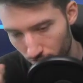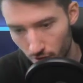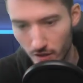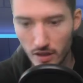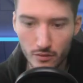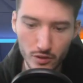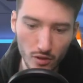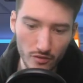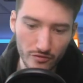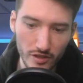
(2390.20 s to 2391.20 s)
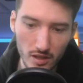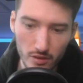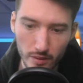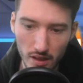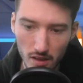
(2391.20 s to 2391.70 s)
Okay, that resolved fairly
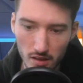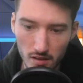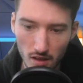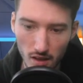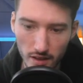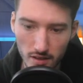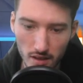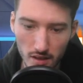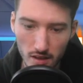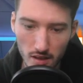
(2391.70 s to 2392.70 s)
quickly. I like that.